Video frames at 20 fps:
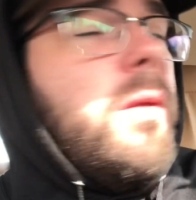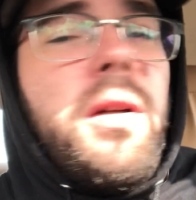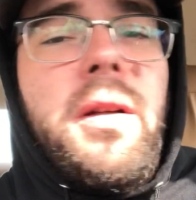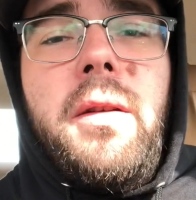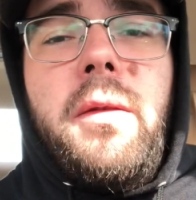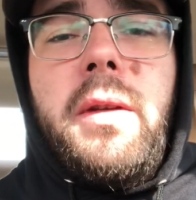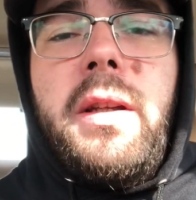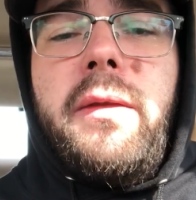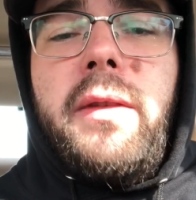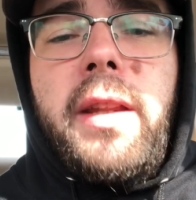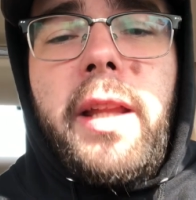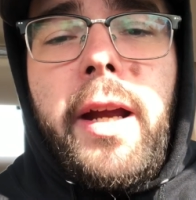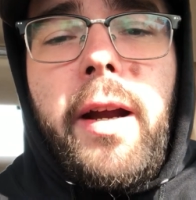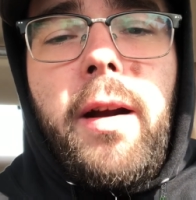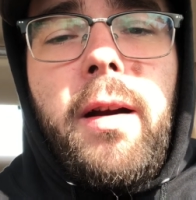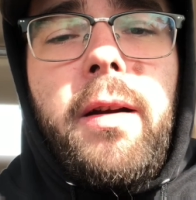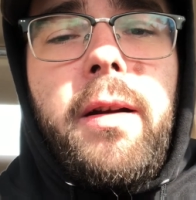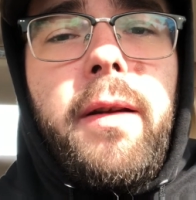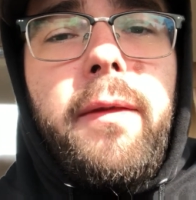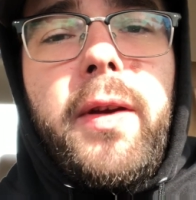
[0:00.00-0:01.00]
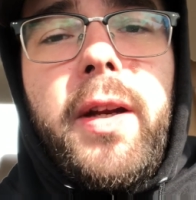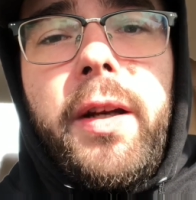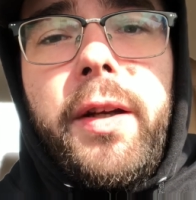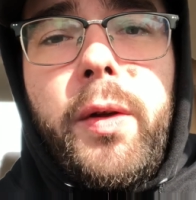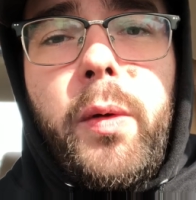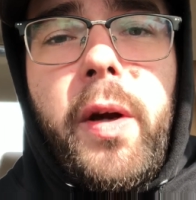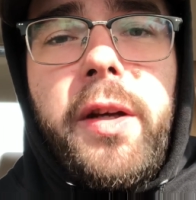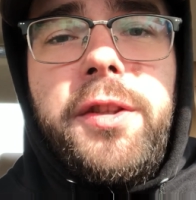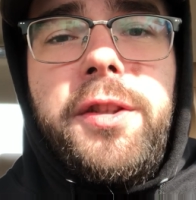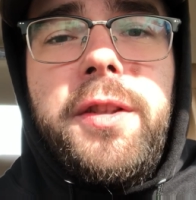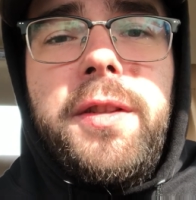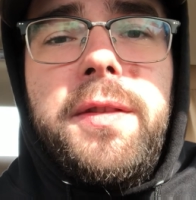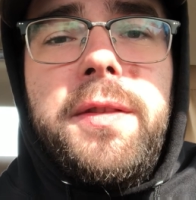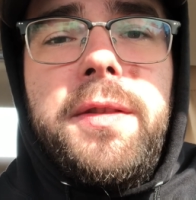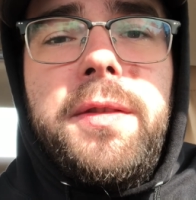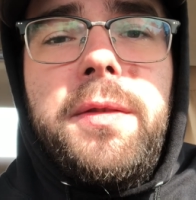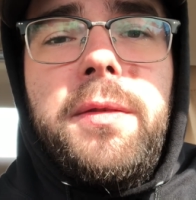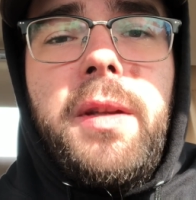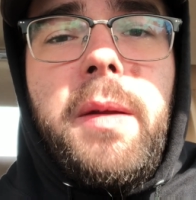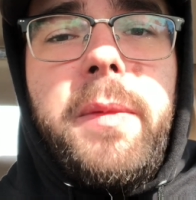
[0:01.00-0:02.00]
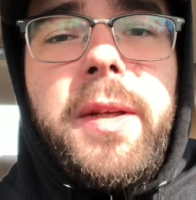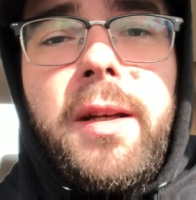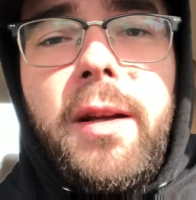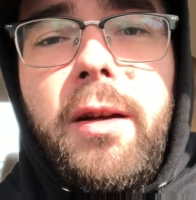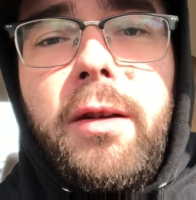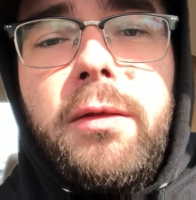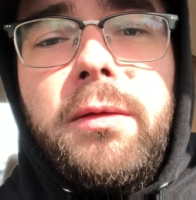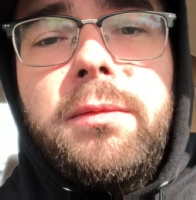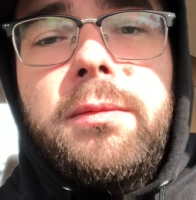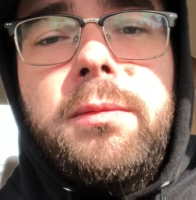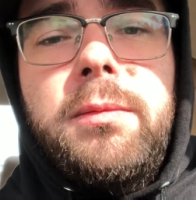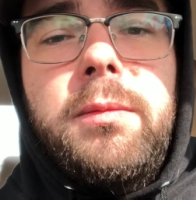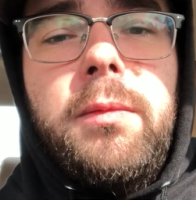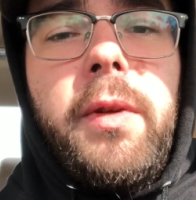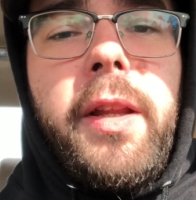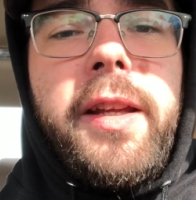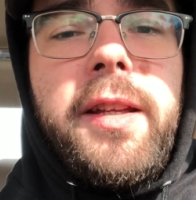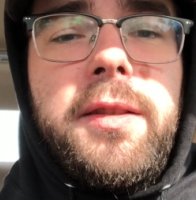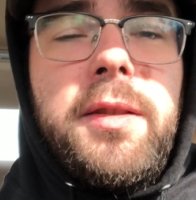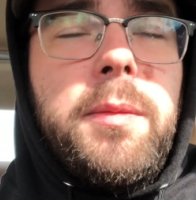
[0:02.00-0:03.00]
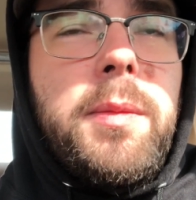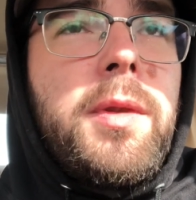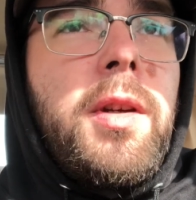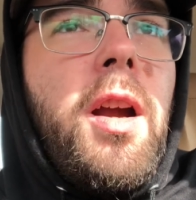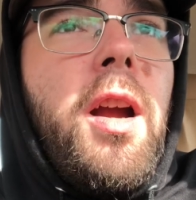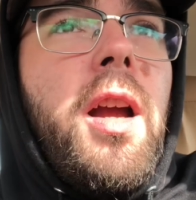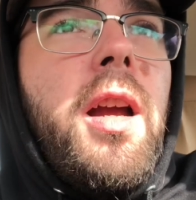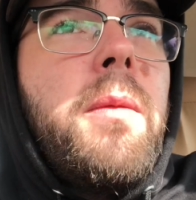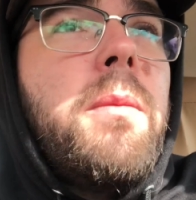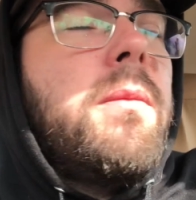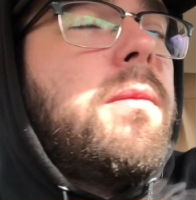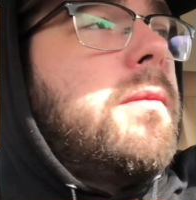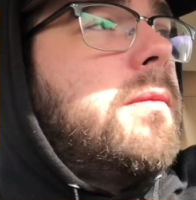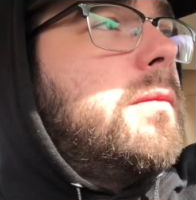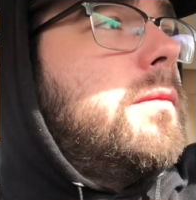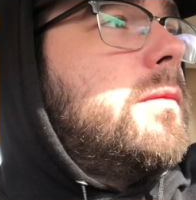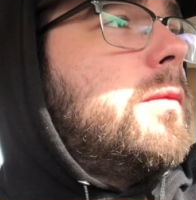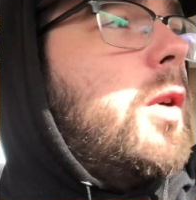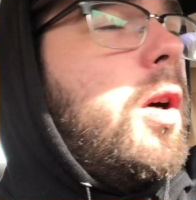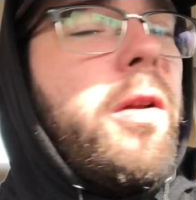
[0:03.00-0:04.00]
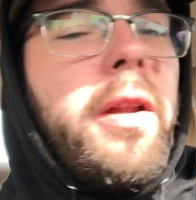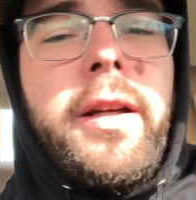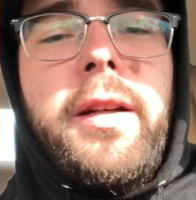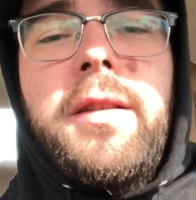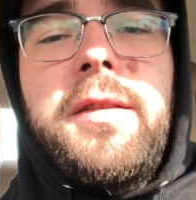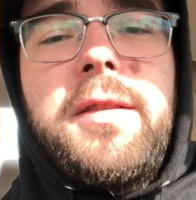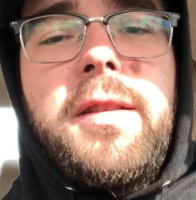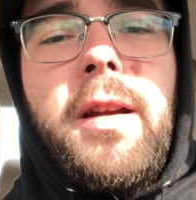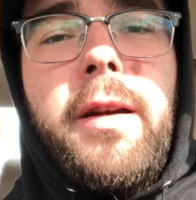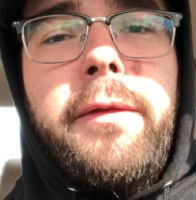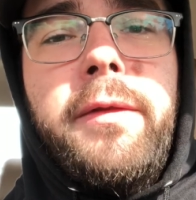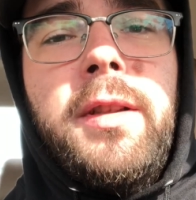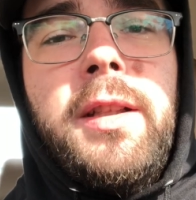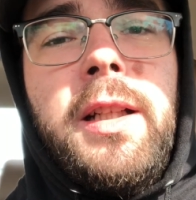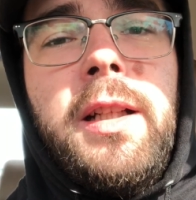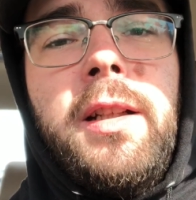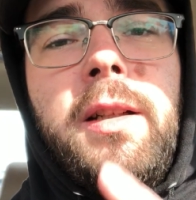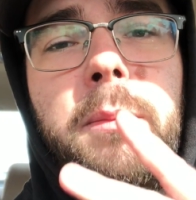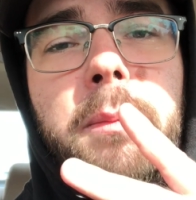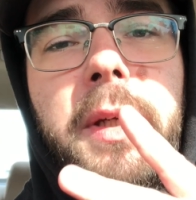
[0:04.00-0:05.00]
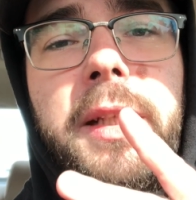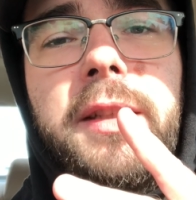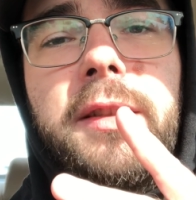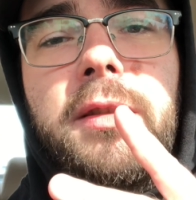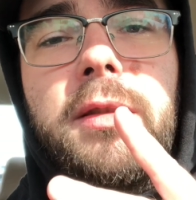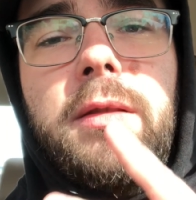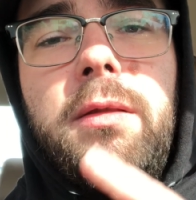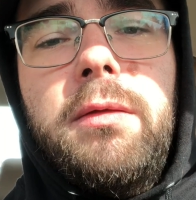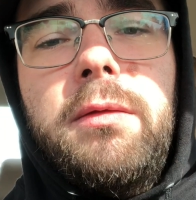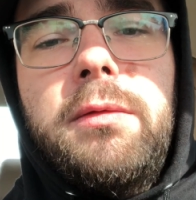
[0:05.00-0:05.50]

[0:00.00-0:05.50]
leave it there. And if you got any questions, let me know. Like, subscribe, all that good stuff. Peace.